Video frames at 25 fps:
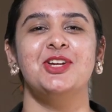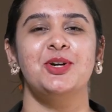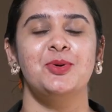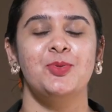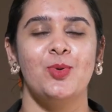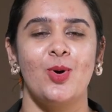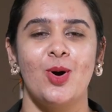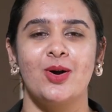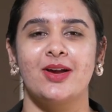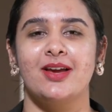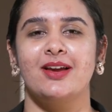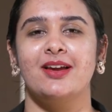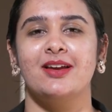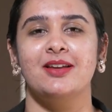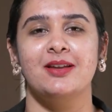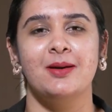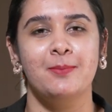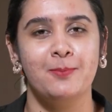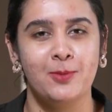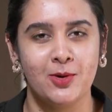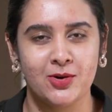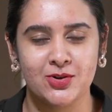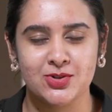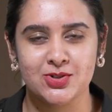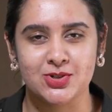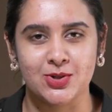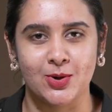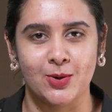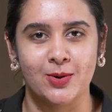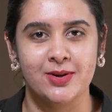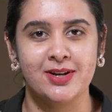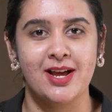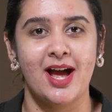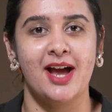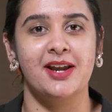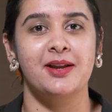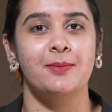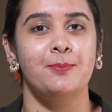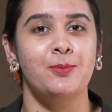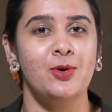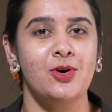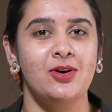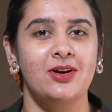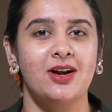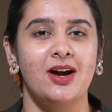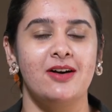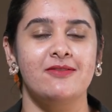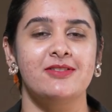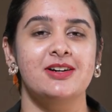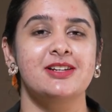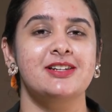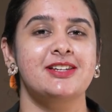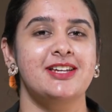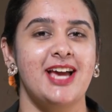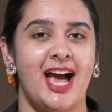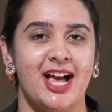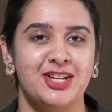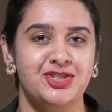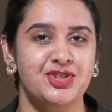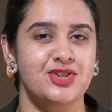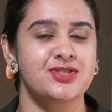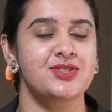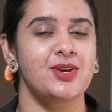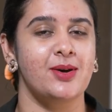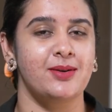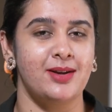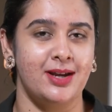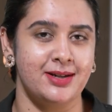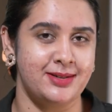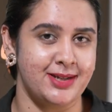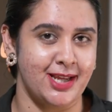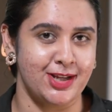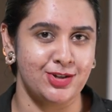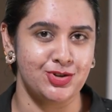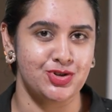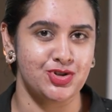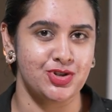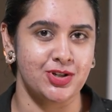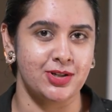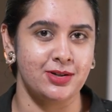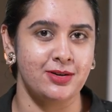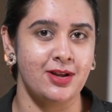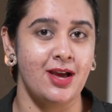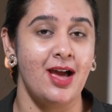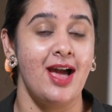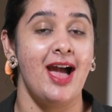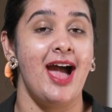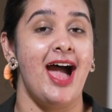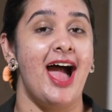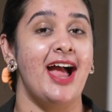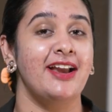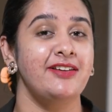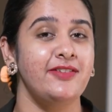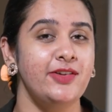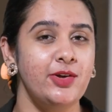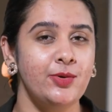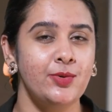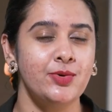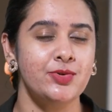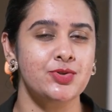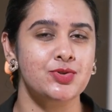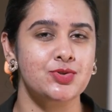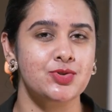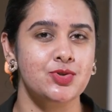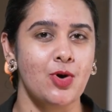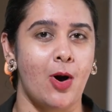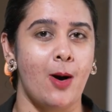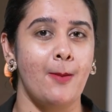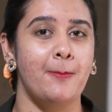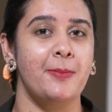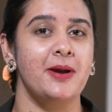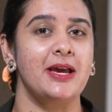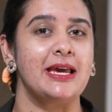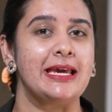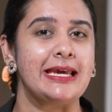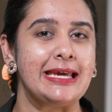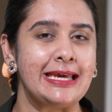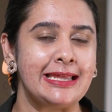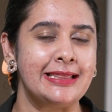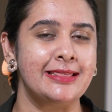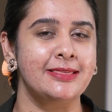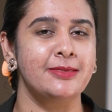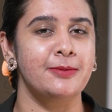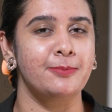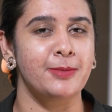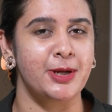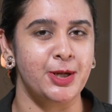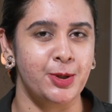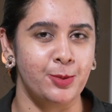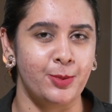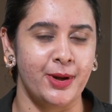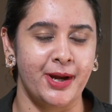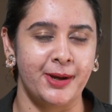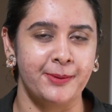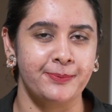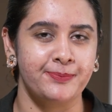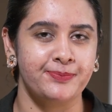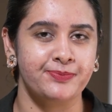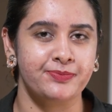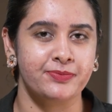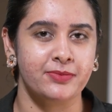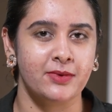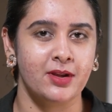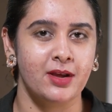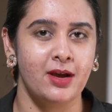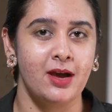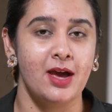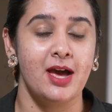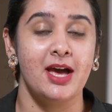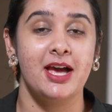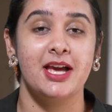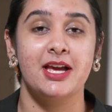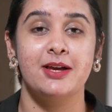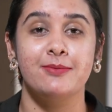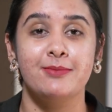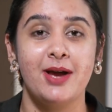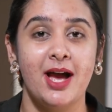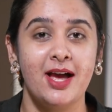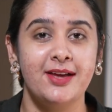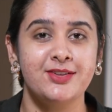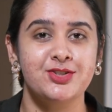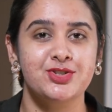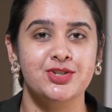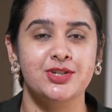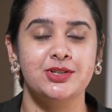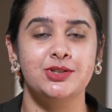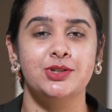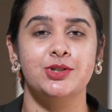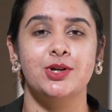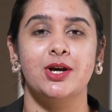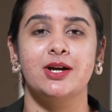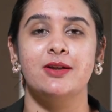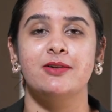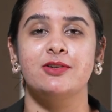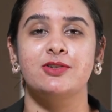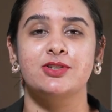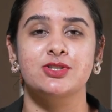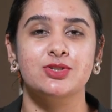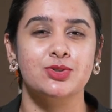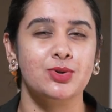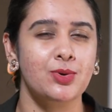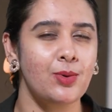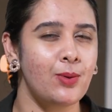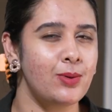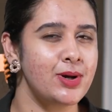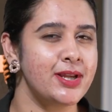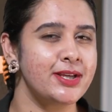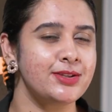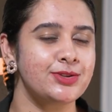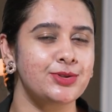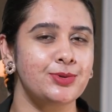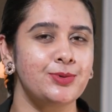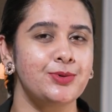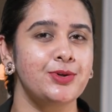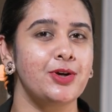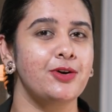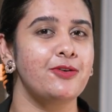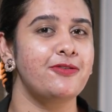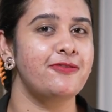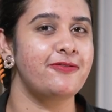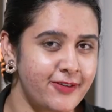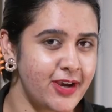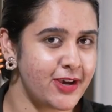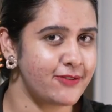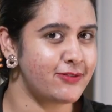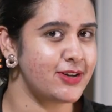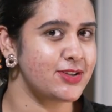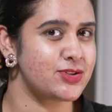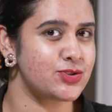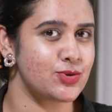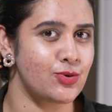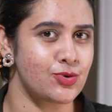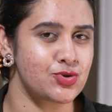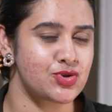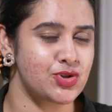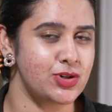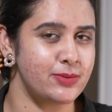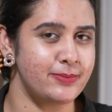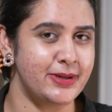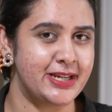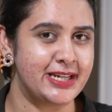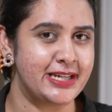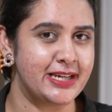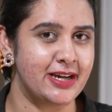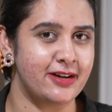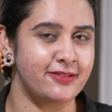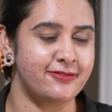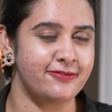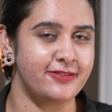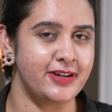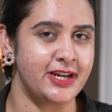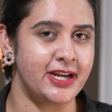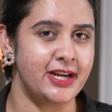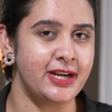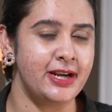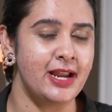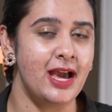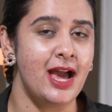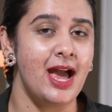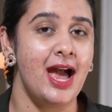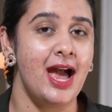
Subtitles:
walking in a bookstore and a book cover catches your attention and you stop in the midway. Imagine you're scrolling through your favorite social media feed